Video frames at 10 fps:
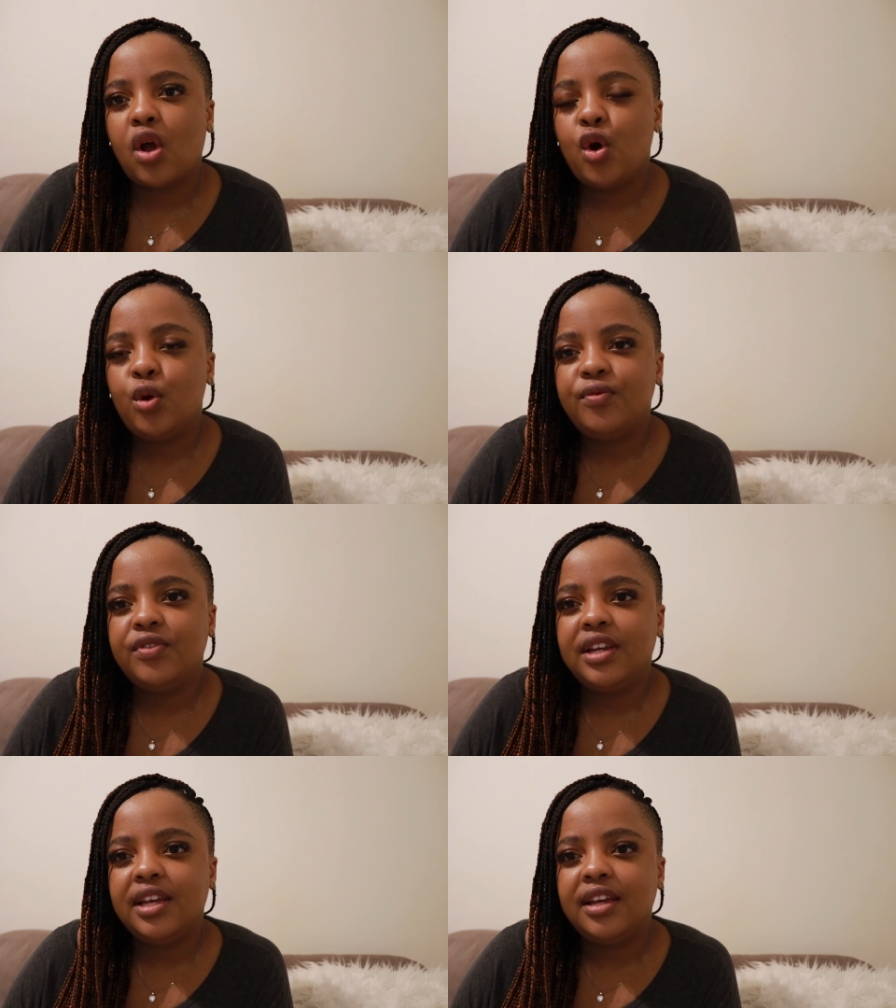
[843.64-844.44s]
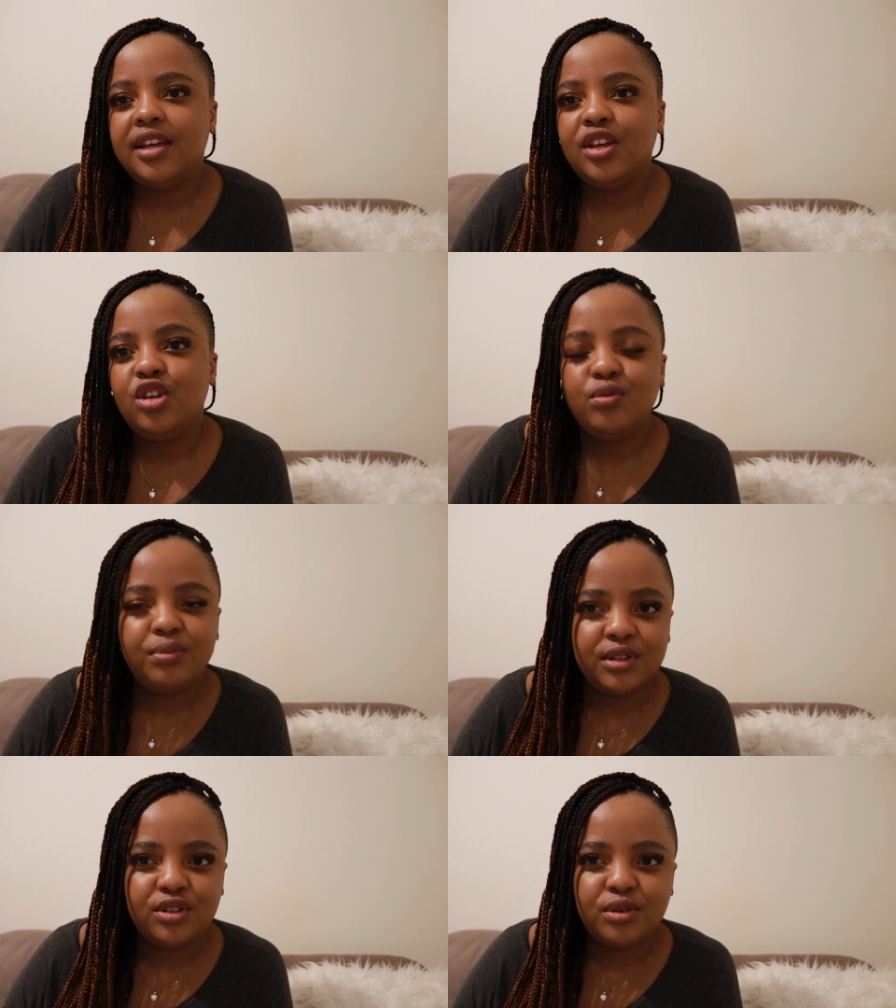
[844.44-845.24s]
hopefully, you
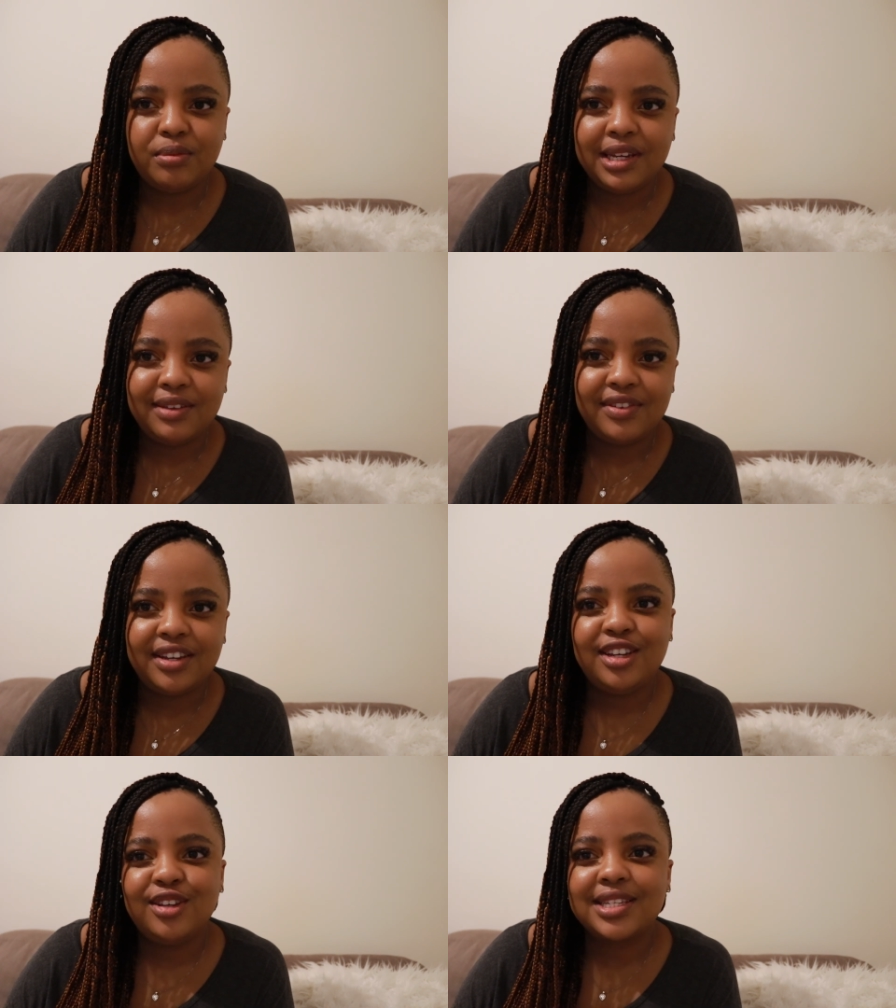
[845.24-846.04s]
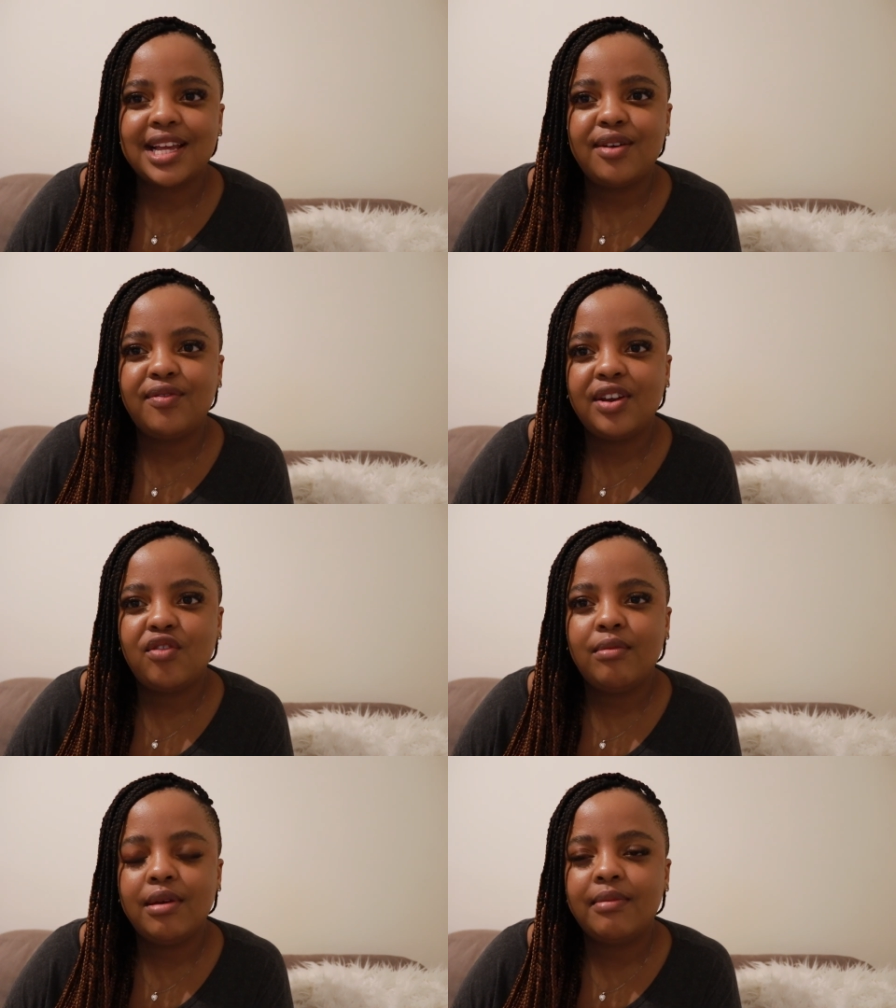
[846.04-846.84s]
build your belief in yourself. And
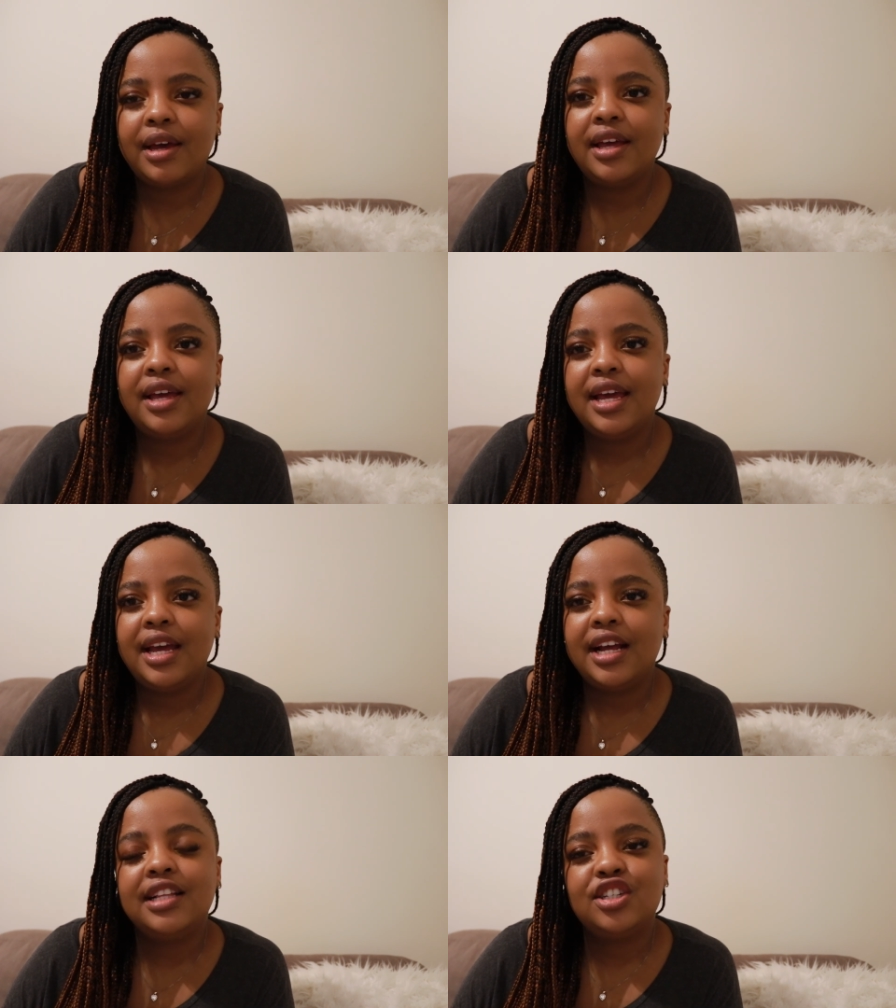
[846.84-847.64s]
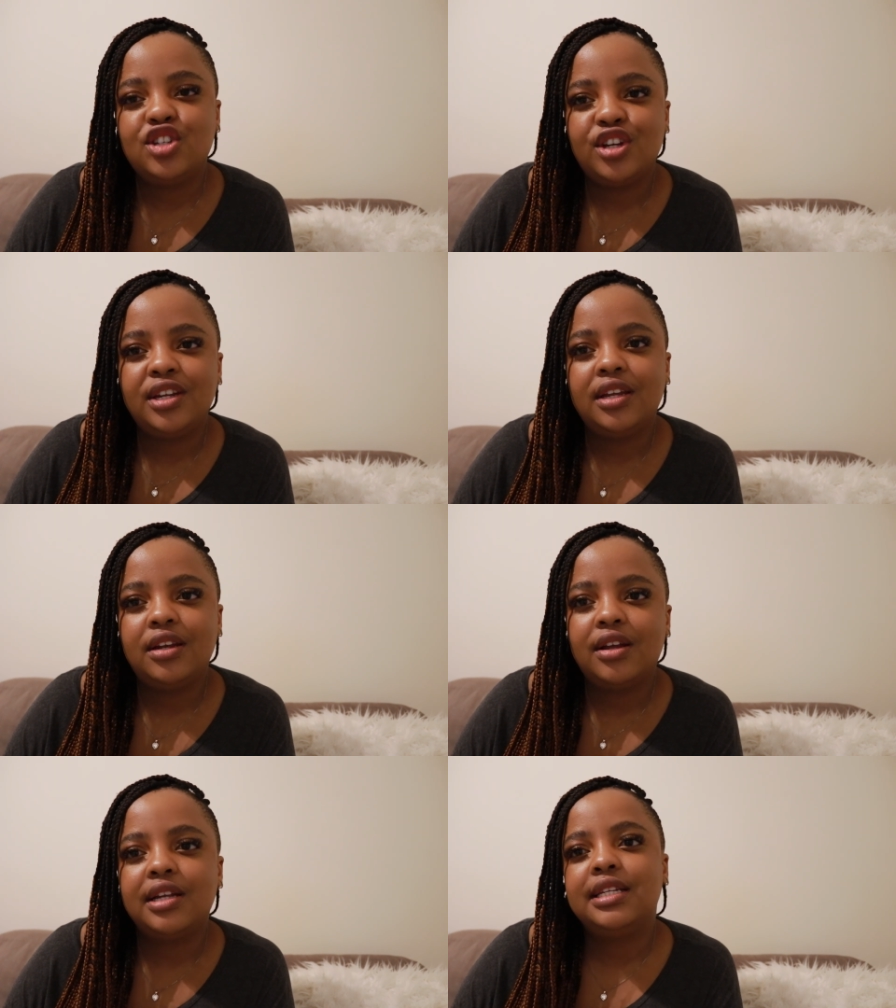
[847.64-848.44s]
remember, it's a journey,
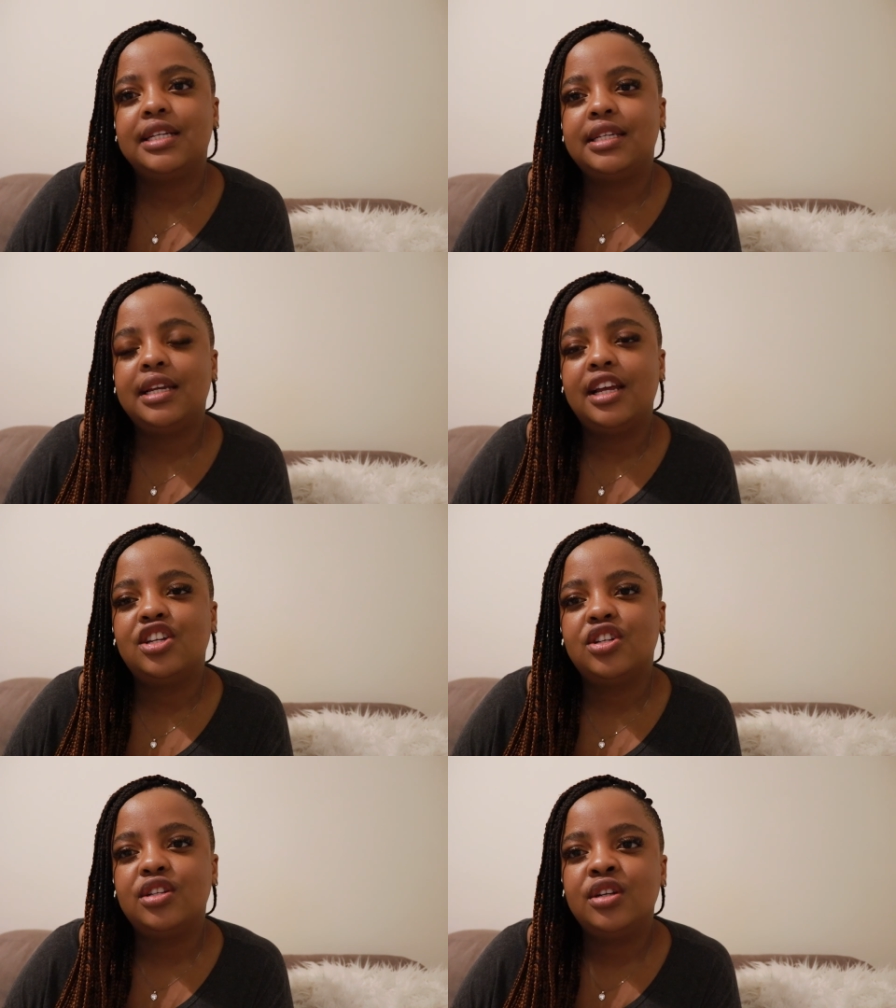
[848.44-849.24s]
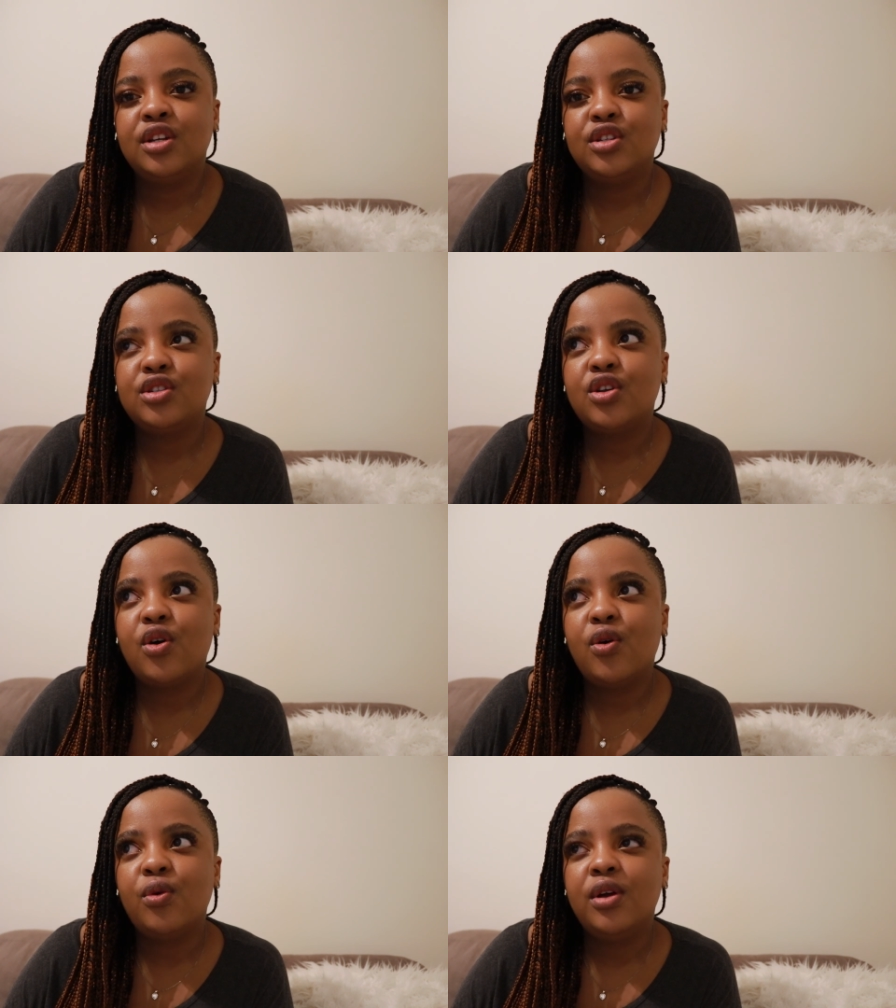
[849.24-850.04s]
not a destination.
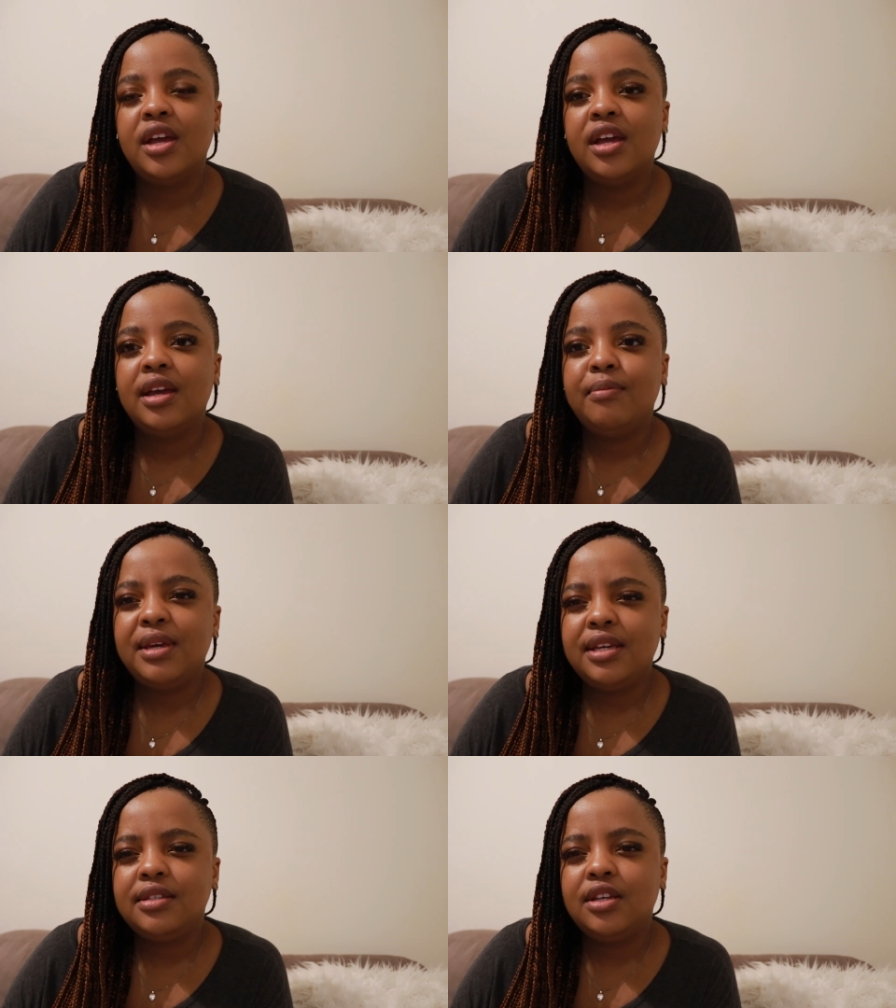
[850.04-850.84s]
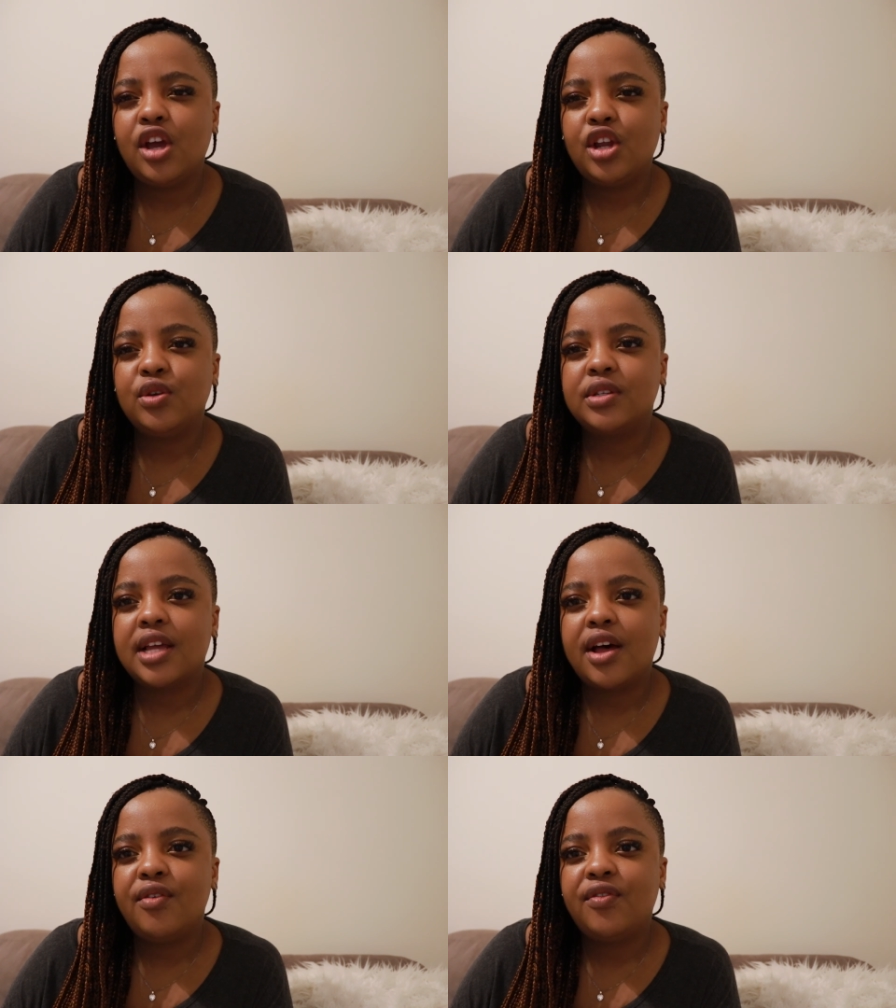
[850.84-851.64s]
So be easy on
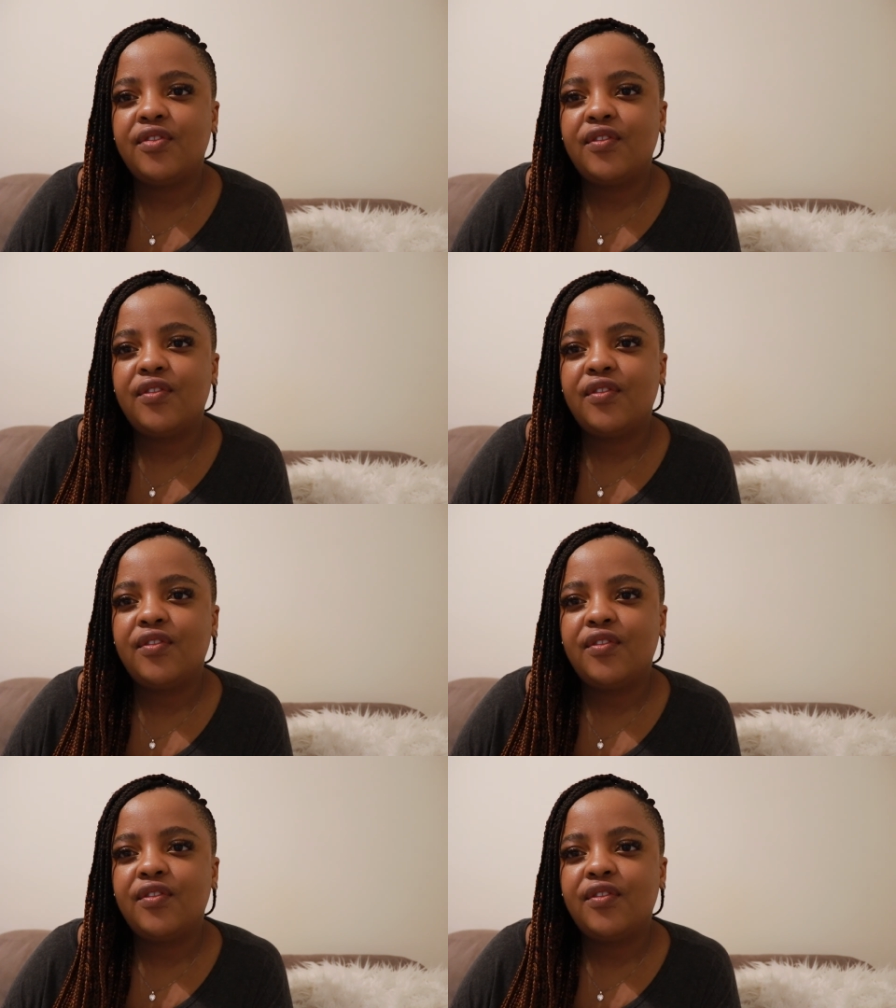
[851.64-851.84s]
yourself.